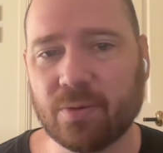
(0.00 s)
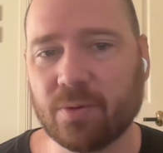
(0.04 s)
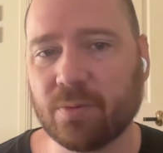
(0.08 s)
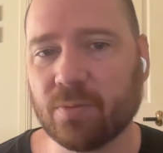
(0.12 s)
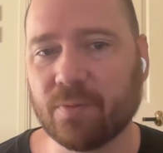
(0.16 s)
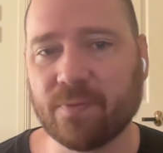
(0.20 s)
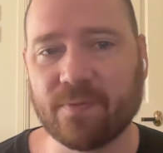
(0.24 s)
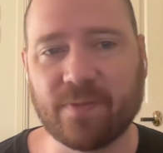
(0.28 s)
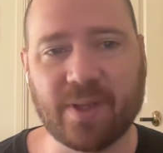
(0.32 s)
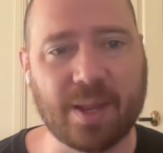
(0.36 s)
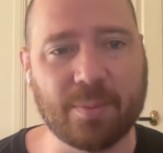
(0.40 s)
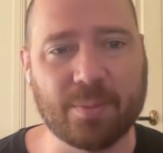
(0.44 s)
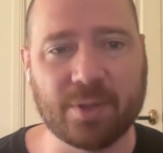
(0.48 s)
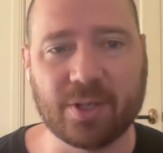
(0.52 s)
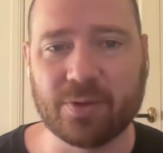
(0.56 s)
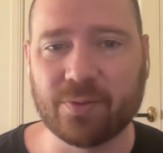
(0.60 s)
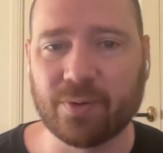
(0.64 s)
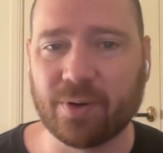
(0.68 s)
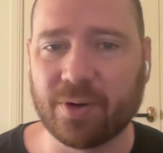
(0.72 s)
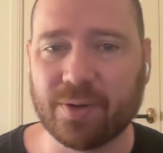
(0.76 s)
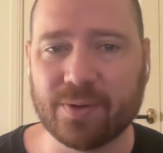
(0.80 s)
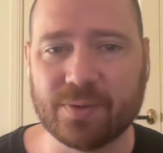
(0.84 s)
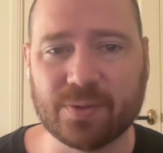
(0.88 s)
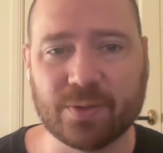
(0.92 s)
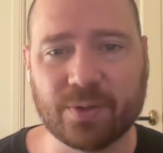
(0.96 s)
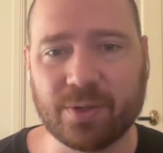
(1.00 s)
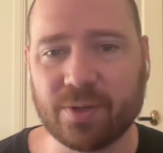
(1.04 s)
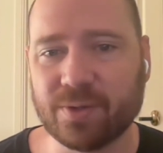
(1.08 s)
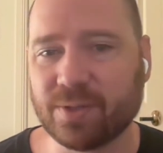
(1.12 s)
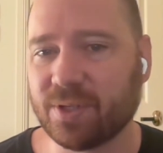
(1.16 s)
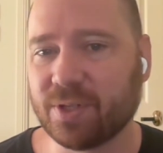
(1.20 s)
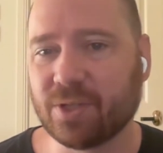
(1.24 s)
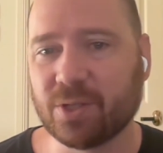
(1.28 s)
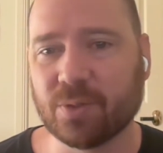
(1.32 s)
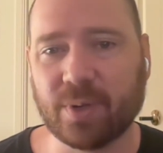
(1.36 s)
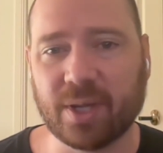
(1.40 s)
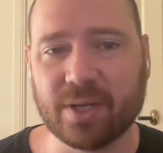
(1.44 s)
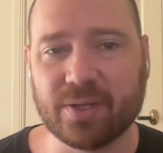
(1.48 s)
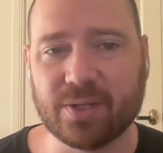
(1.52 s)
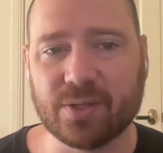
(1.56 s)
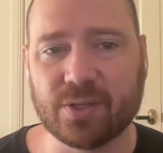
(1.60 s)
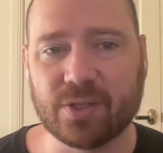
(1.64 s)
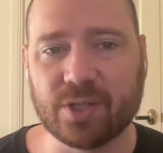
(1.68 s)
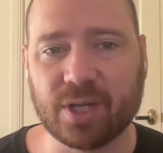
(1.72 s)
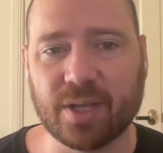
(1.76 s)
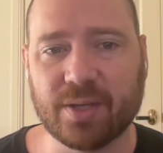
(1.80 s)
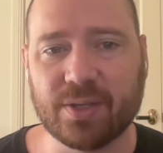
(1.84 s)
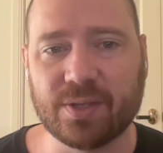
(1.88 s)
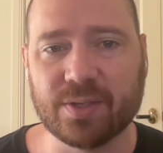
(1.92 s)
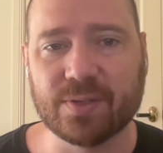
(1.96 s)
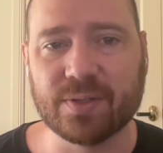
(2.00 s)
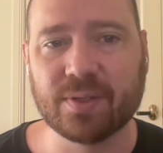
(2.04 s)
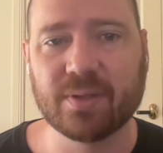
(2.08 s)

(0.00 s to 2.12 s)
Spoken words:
family grows or your situation changes.